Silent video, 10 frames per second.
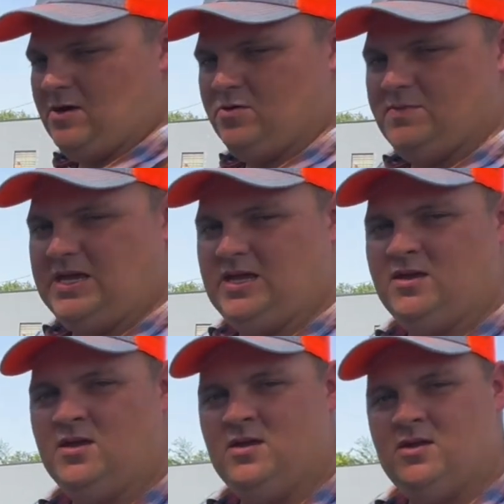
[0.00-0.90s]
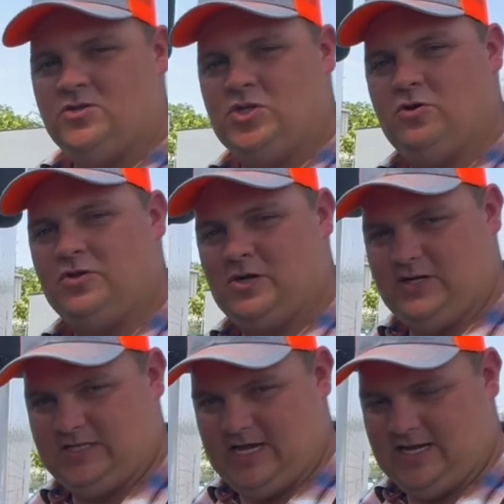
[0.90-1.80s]
will be
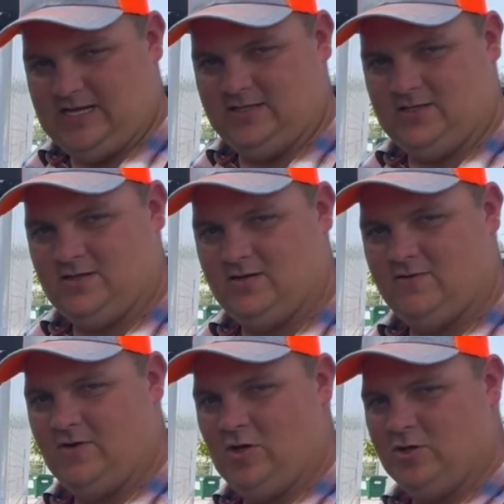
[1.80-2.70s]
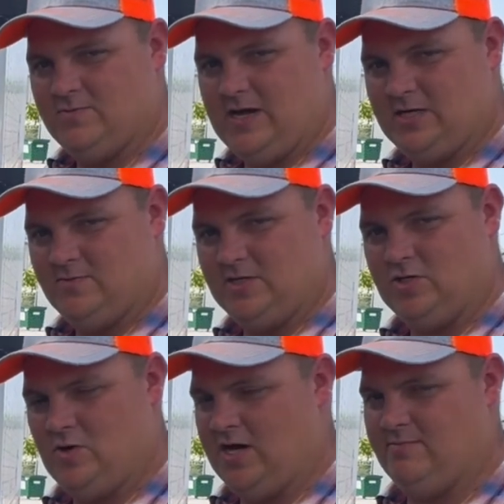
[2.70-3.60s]
2/32 for those measurements.
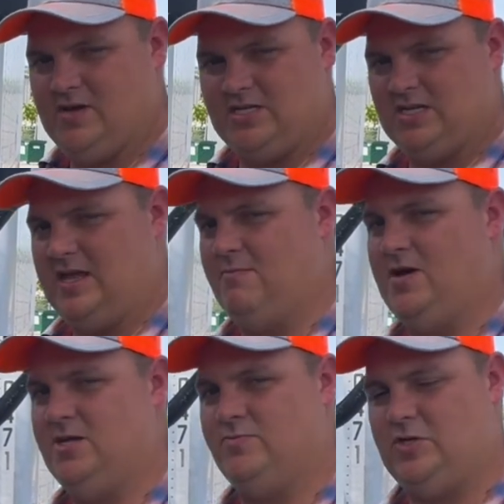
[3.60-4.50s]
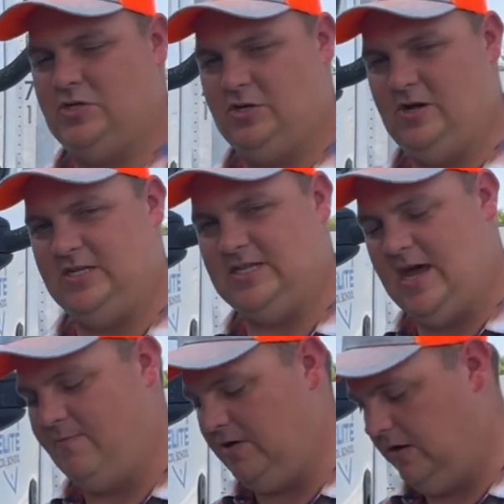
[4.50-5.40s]
Go ahead and mention that measurement to your
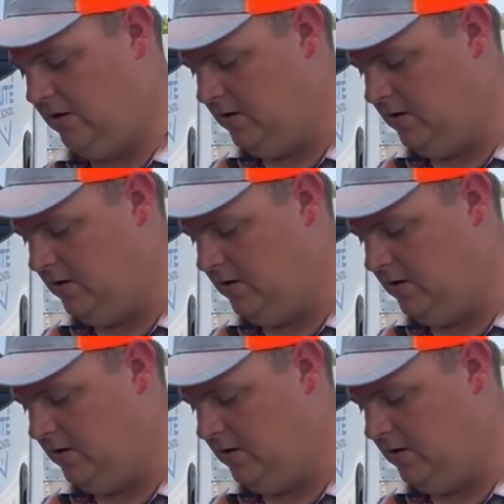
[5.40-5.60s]
examiner.